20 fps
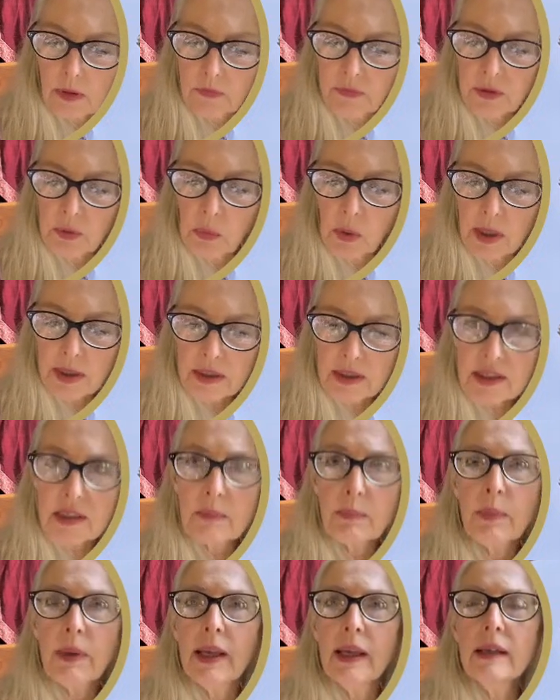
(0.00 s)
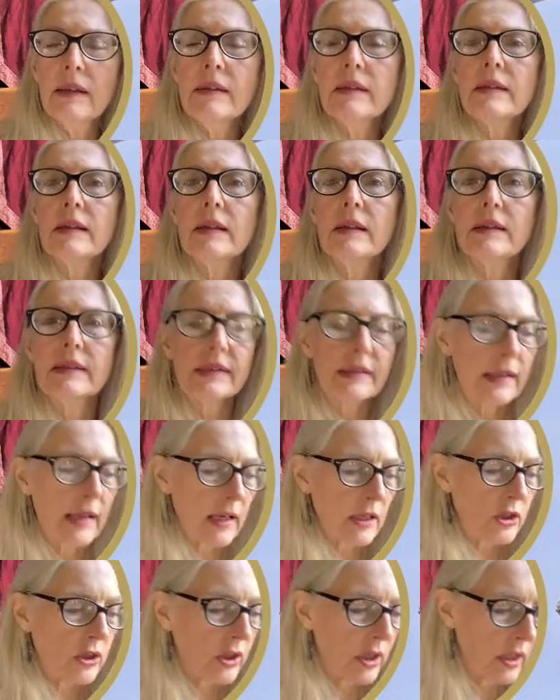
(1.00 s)
want to spend a
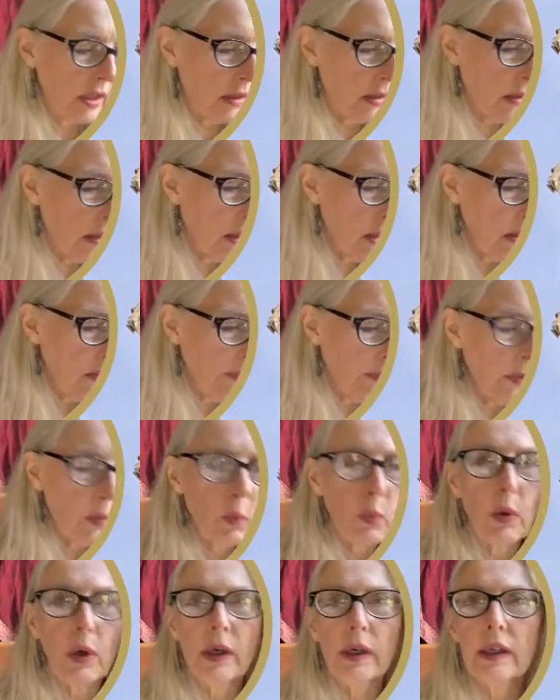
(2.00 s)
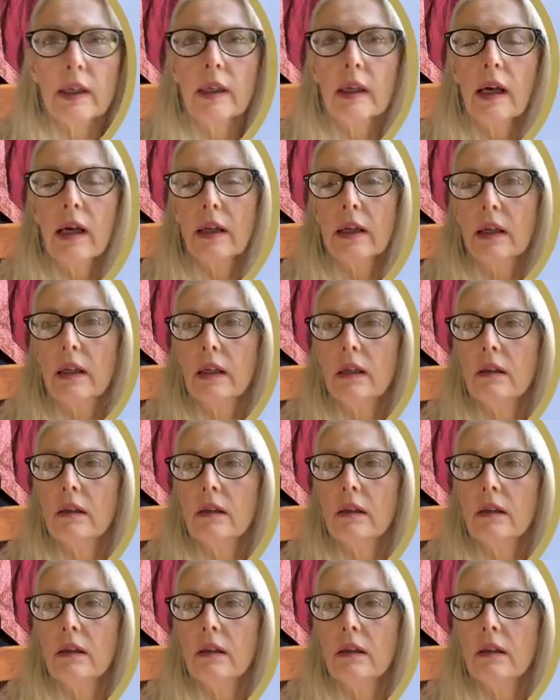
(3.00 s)
session working on